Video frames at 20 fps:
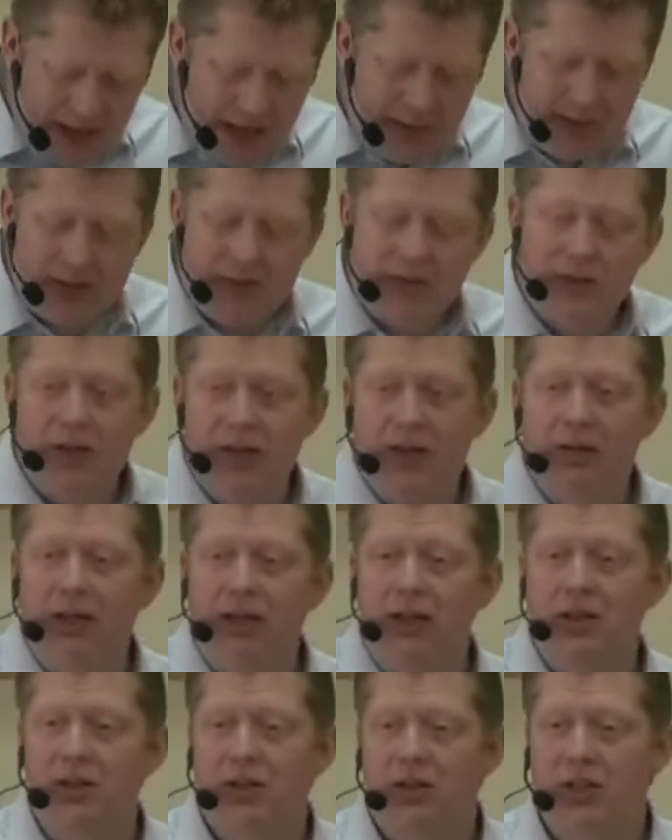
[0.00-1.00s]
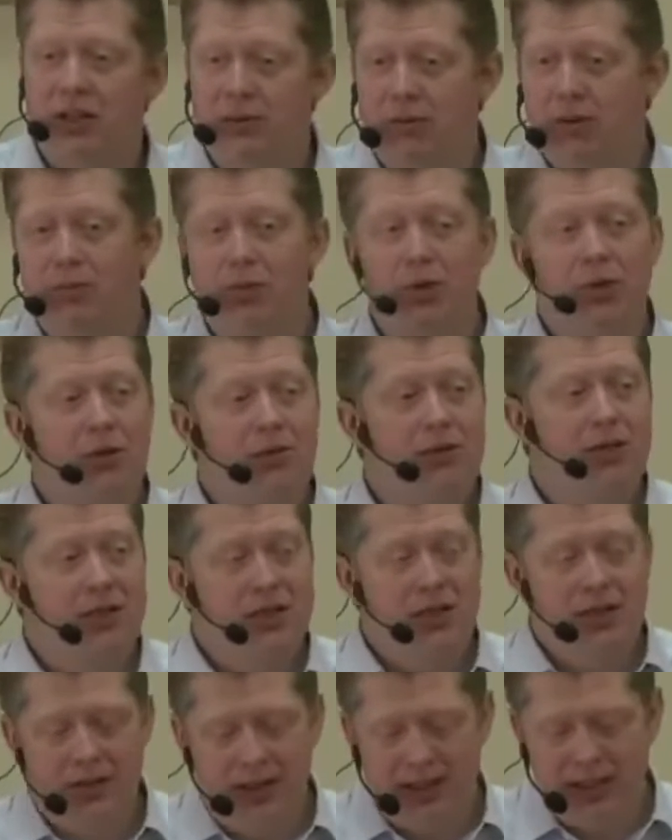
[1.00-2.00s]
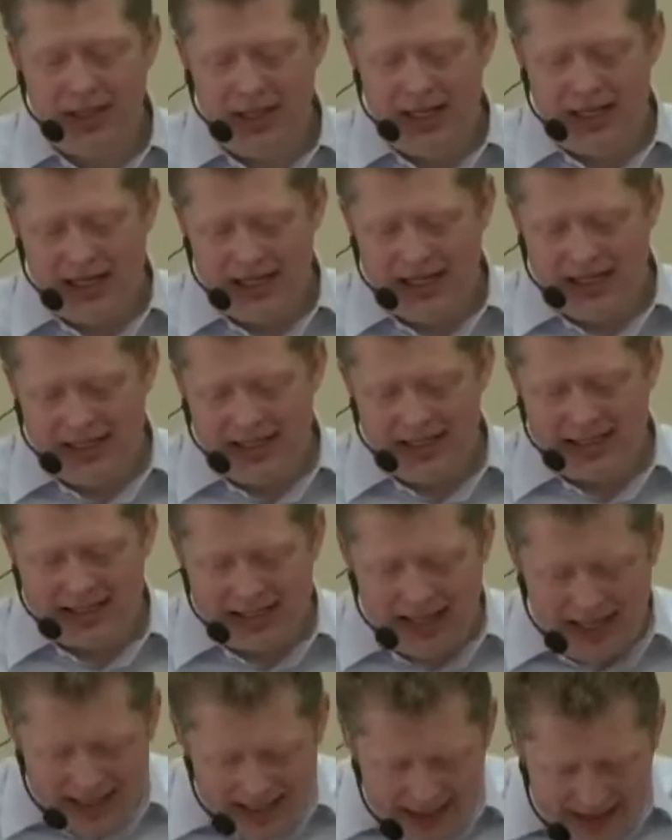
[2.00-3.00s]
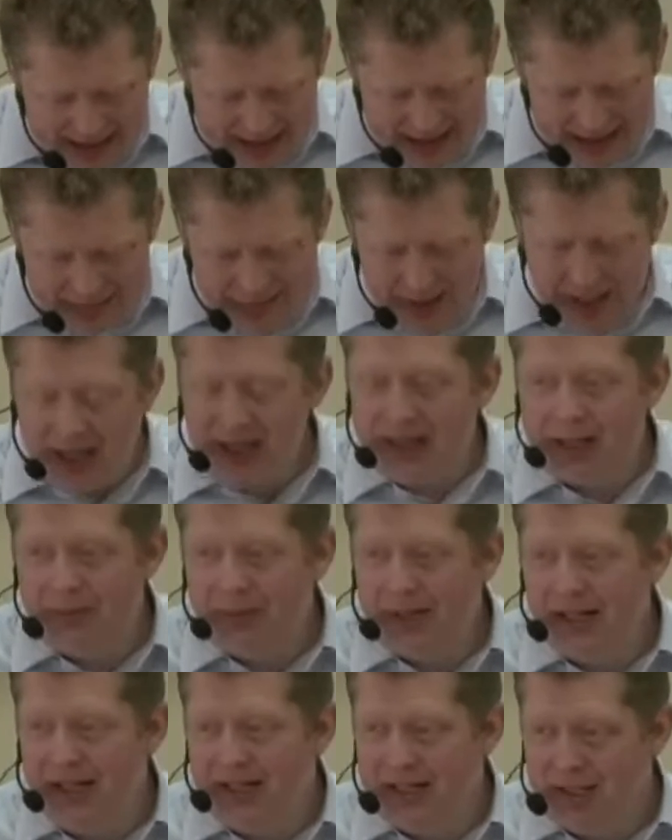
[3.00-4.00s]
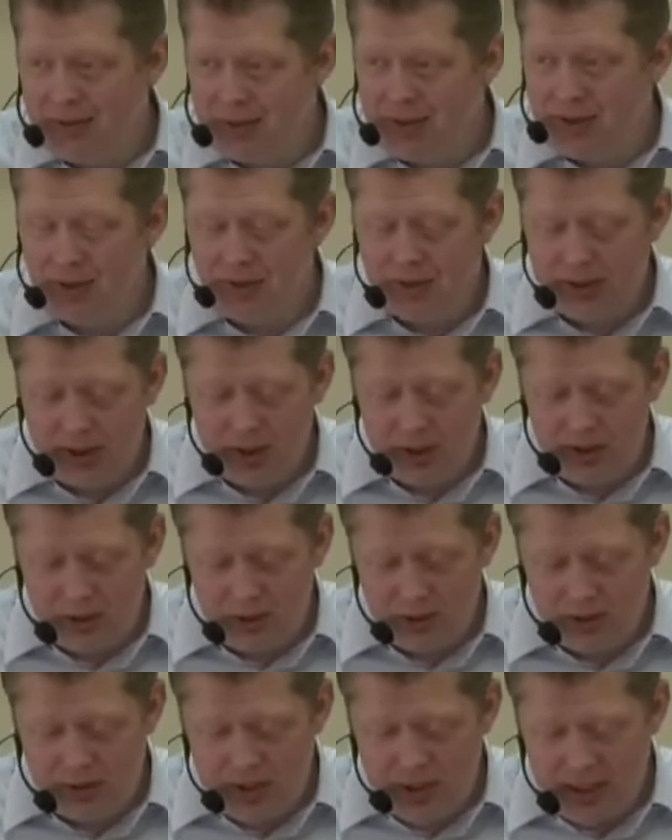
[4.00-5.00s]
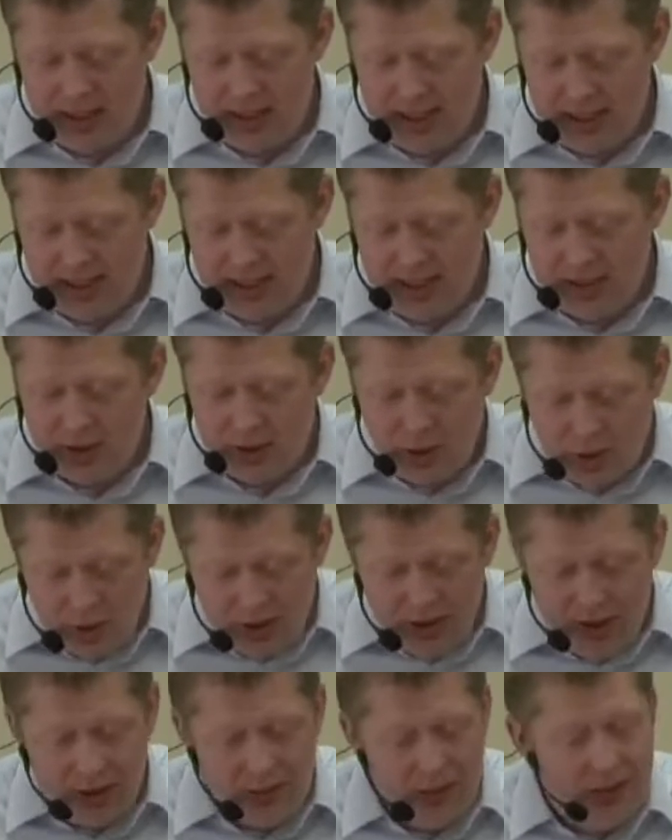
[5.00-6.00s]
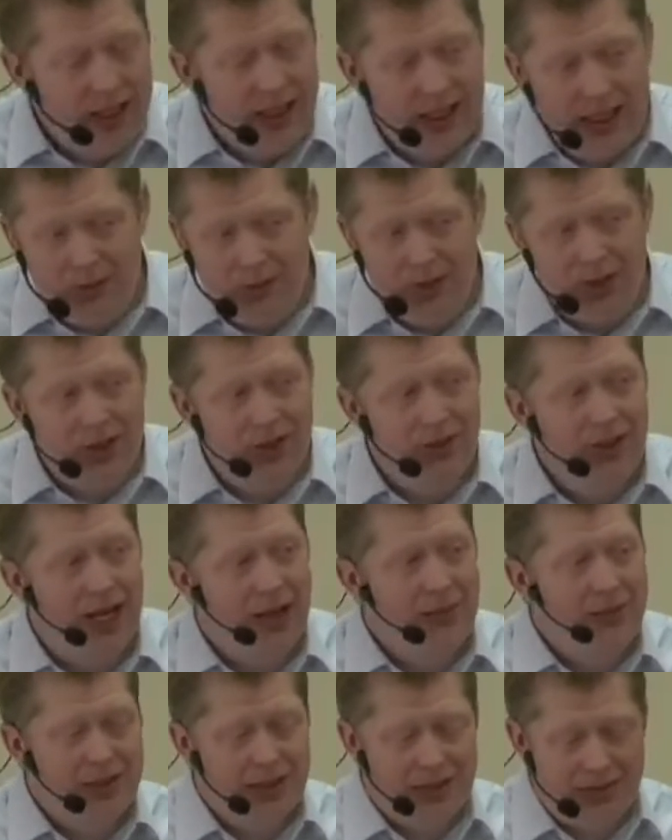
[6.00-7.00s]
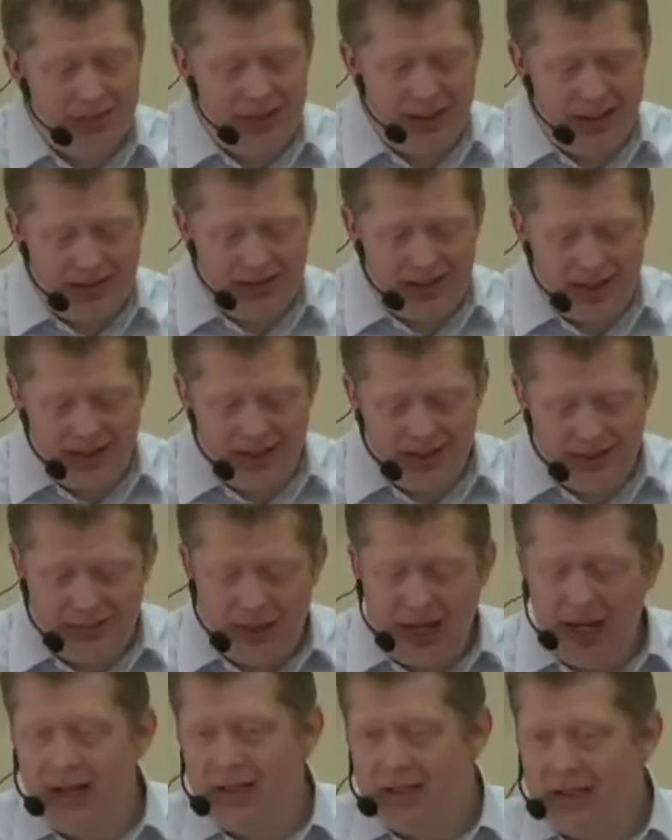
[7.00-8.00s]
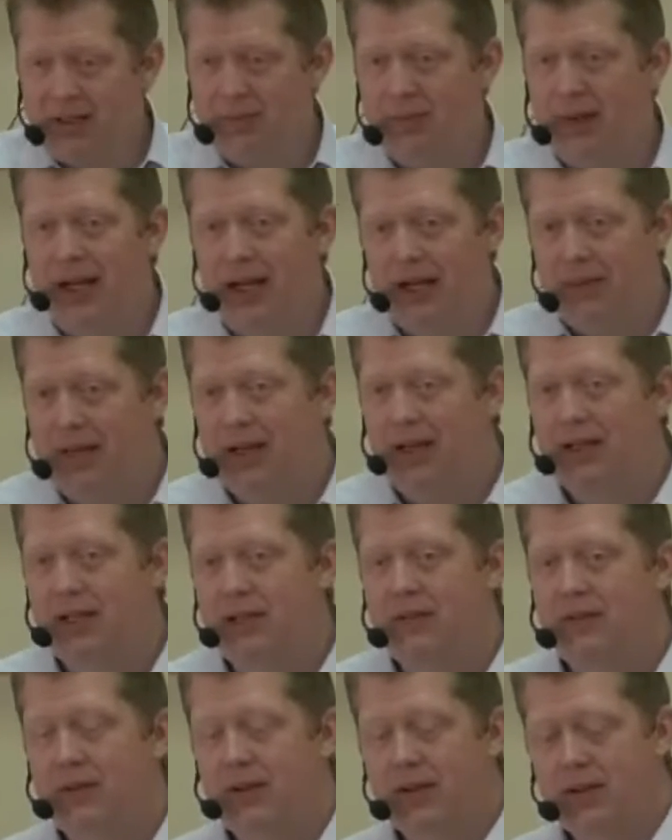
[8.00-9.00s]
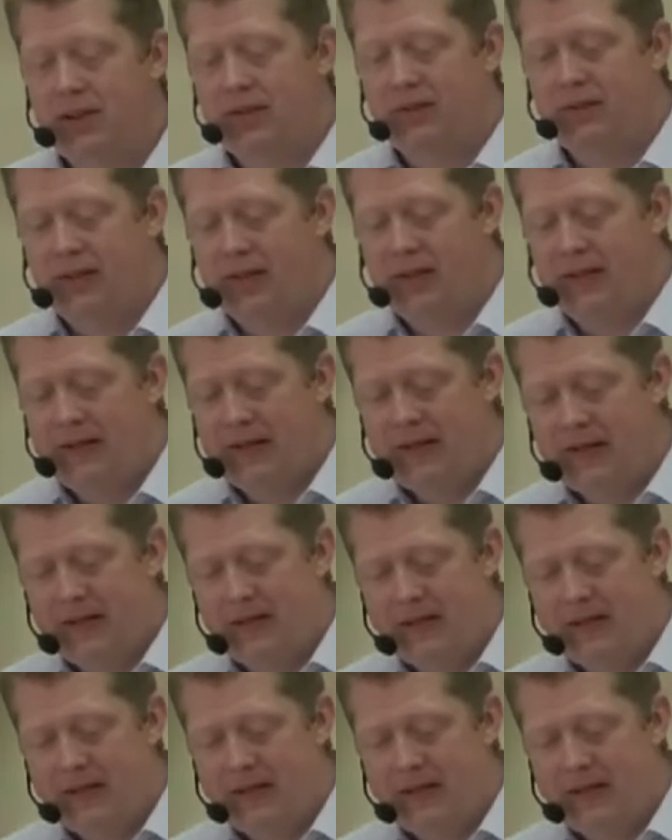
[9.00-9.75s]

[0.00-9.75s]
famous for doing just what Paul was doing, standing in the marketplace, it was called the Agora, talking with anyone who happened to be there, the passers-by, about his philosophy.